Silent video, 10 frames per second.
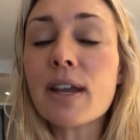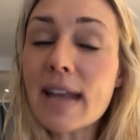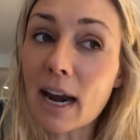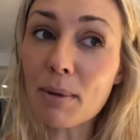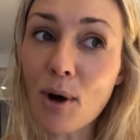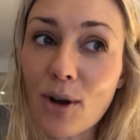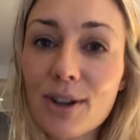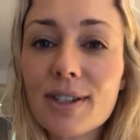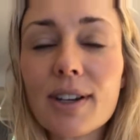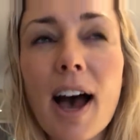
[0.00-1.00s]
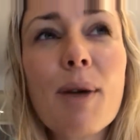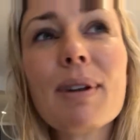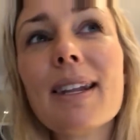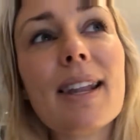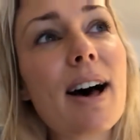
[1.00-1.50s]
Now, to be honest, I
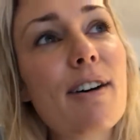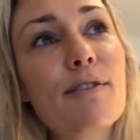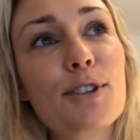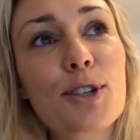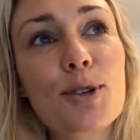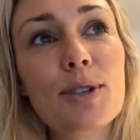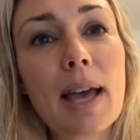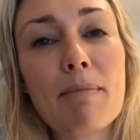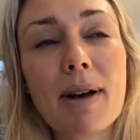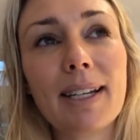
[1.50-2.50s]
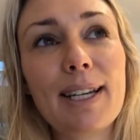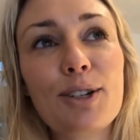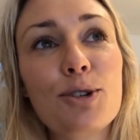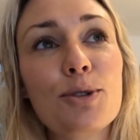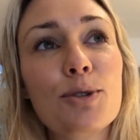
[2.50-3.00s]
would love to use that money
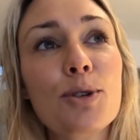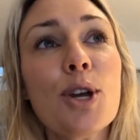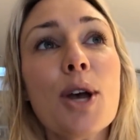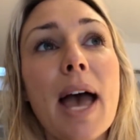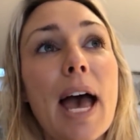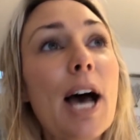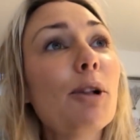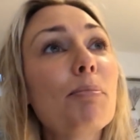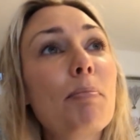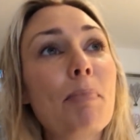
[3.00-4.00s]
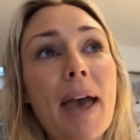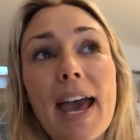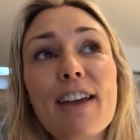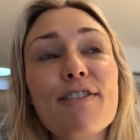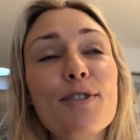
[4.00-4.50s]
to help
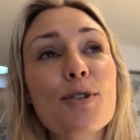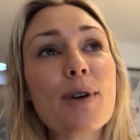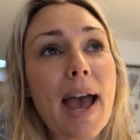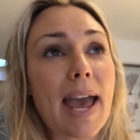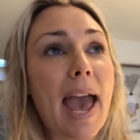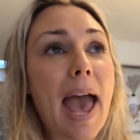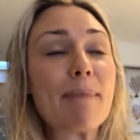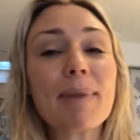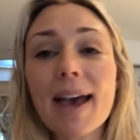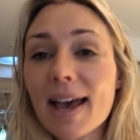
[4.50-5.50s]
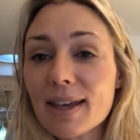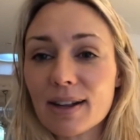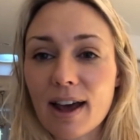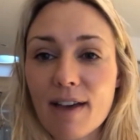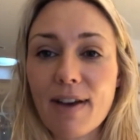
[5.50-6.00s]
pay for a handbag
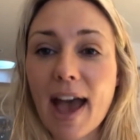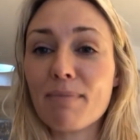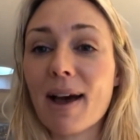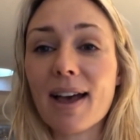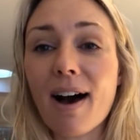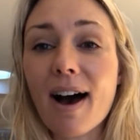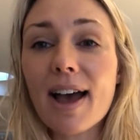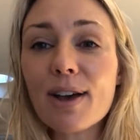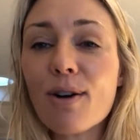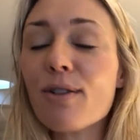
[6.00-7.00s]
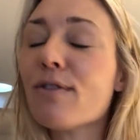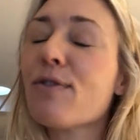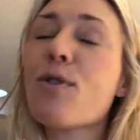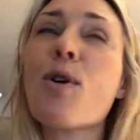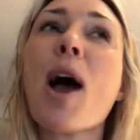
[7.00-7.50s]
that I have had my eye on
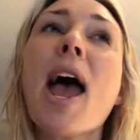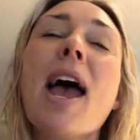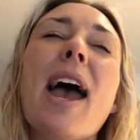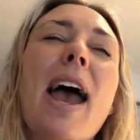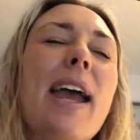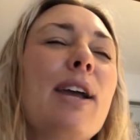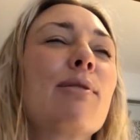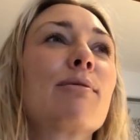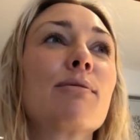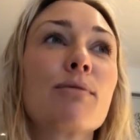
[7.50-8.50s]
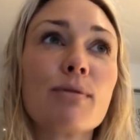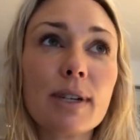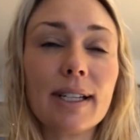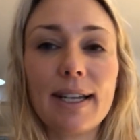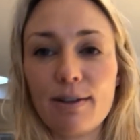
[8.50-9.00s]
for a
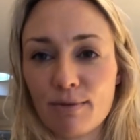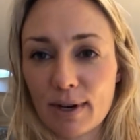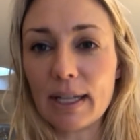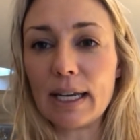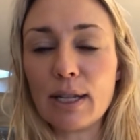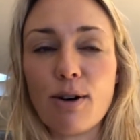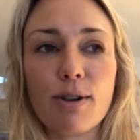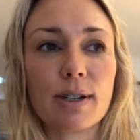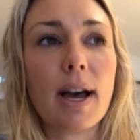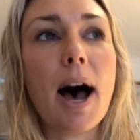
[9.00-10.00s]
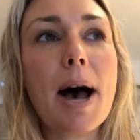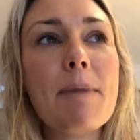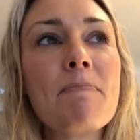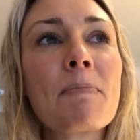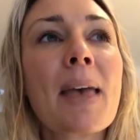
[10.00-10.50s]
really, really long
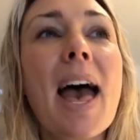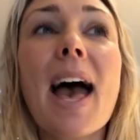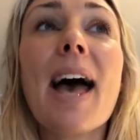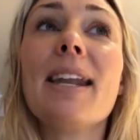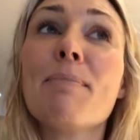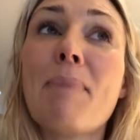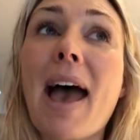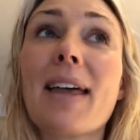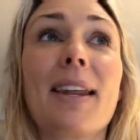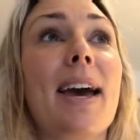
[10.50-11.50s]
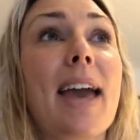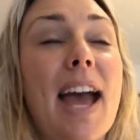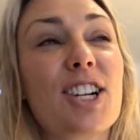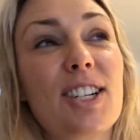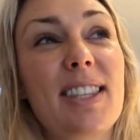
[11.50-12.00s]
time, and a bag that I
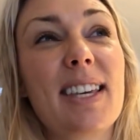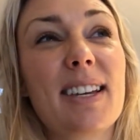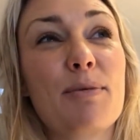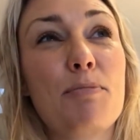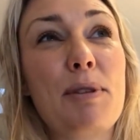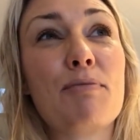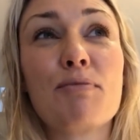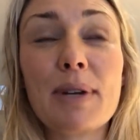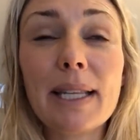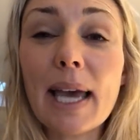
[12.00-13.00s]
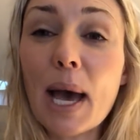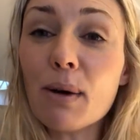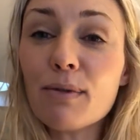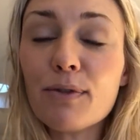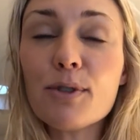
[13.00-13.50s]
actually think would be really
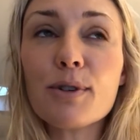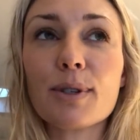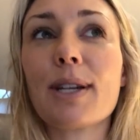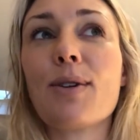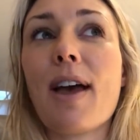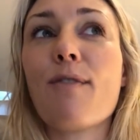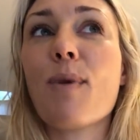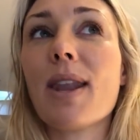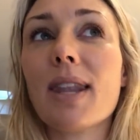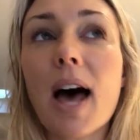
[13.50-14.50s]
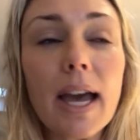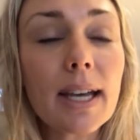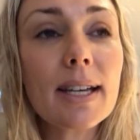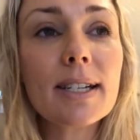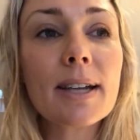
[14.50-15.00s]
helpful because I don't have one
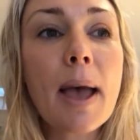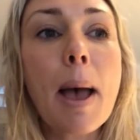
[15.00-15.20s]
like it.